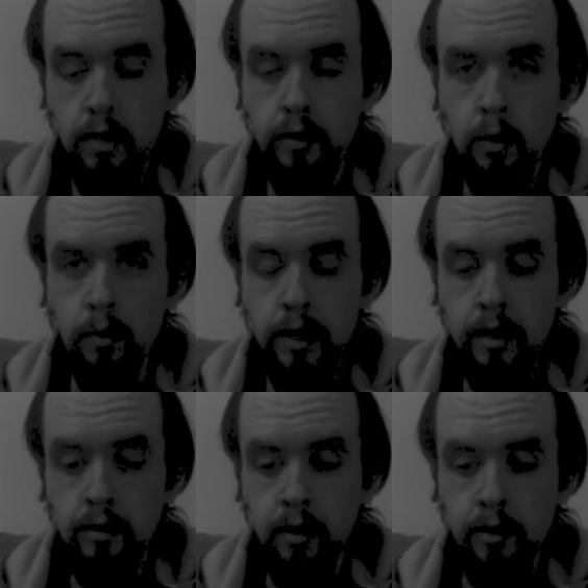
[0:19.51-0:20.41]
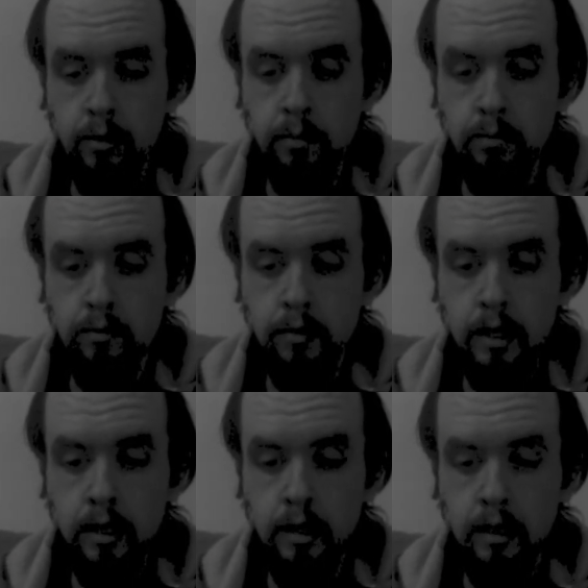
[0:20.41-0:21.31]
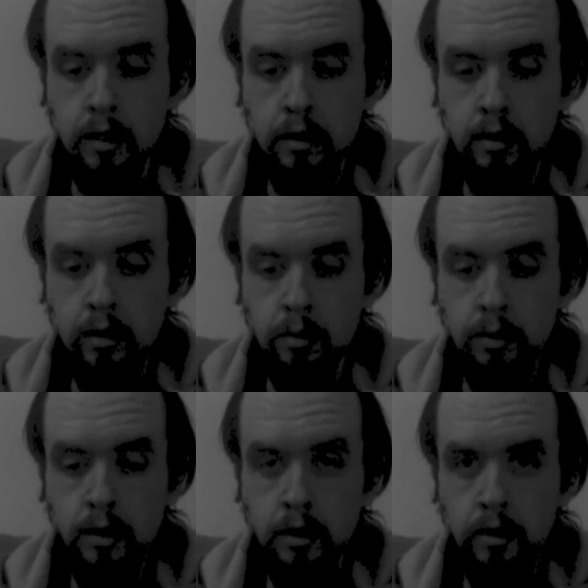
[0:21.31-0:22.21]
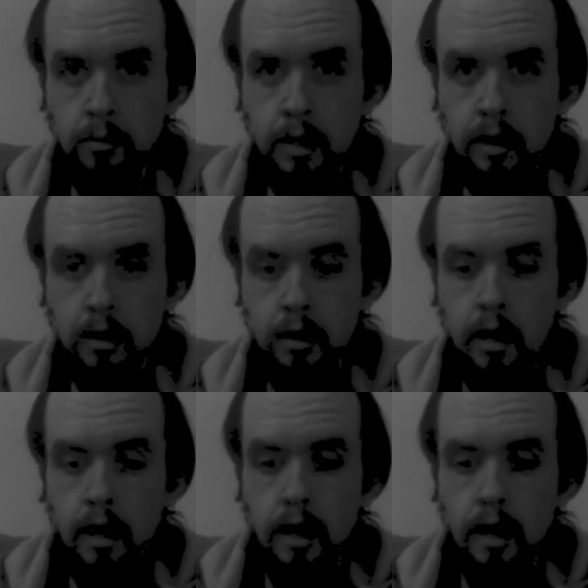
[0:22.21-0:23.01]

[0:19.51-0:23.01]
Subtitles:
If you don't think it's awesome, then your opinion doesn't matter.